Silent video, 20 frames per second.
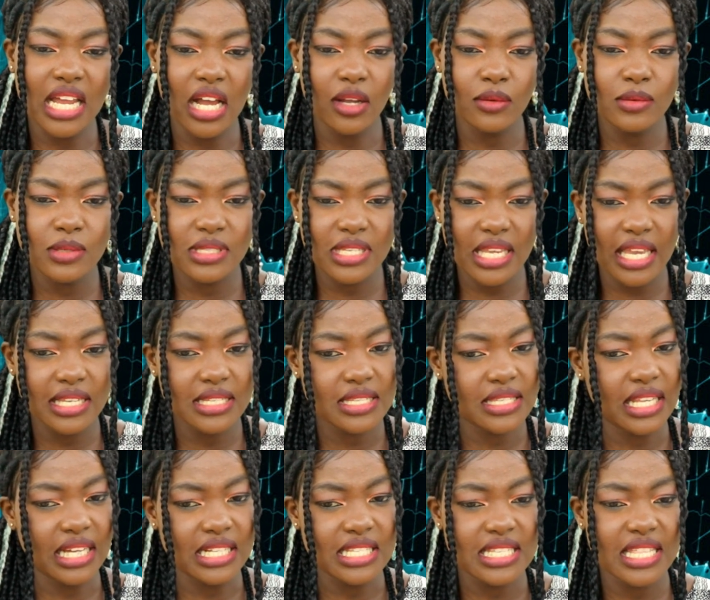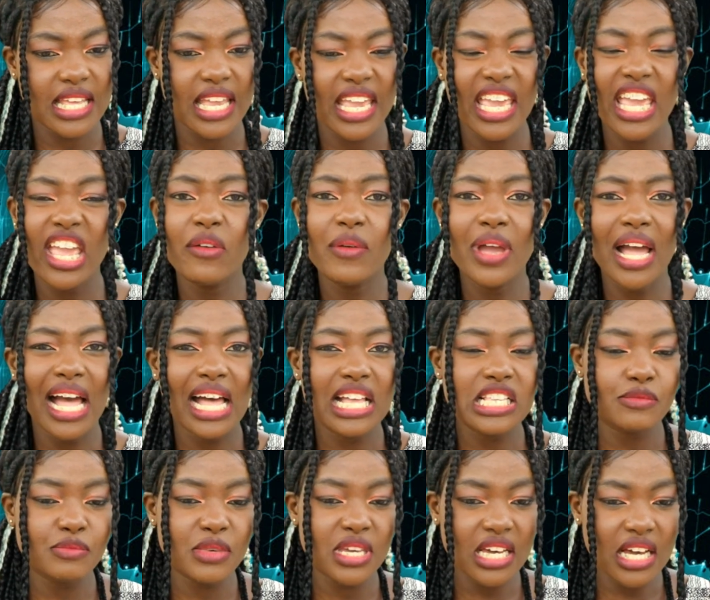now says that the area
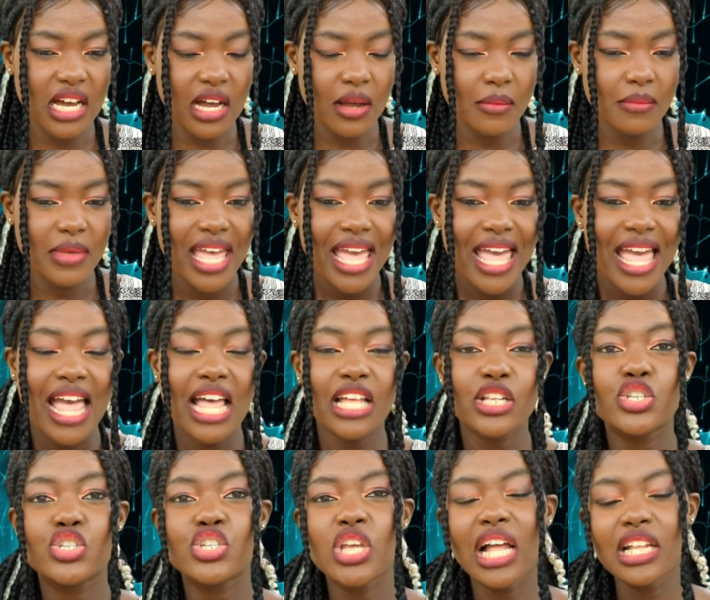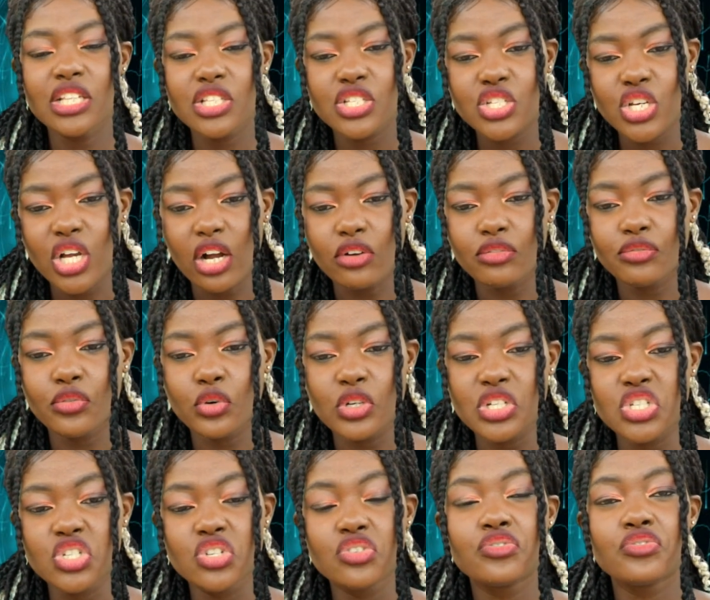has become a juncture for
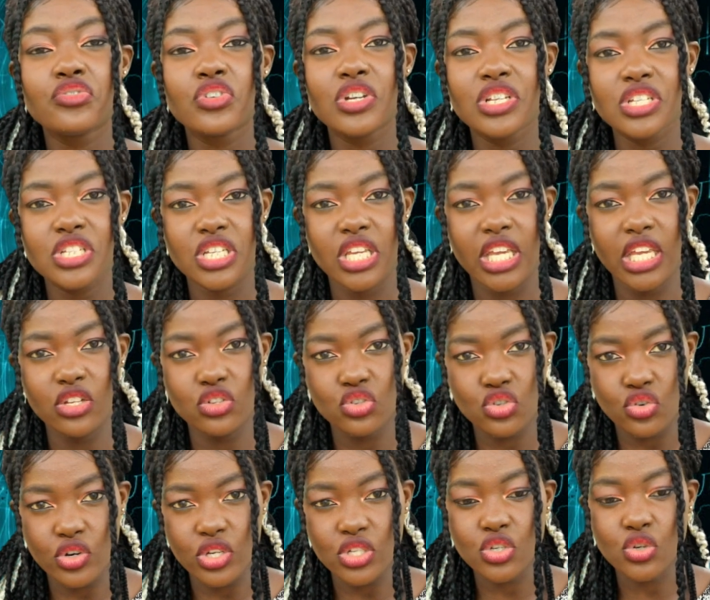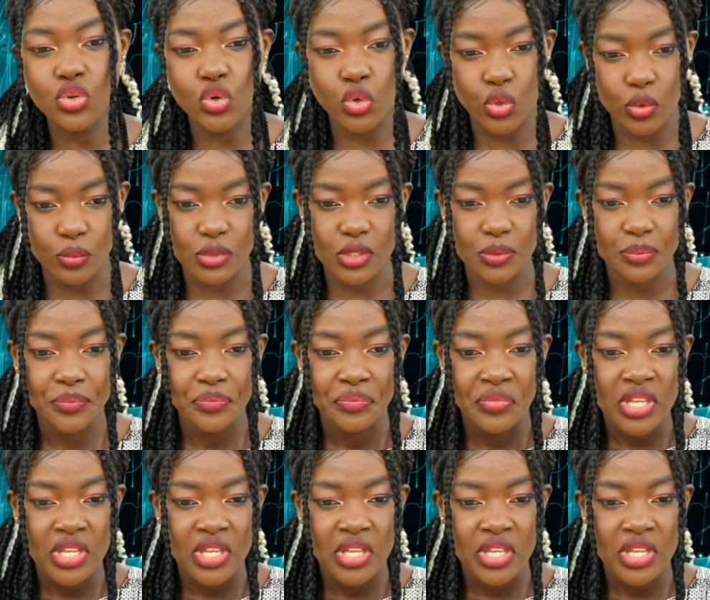different interest groups.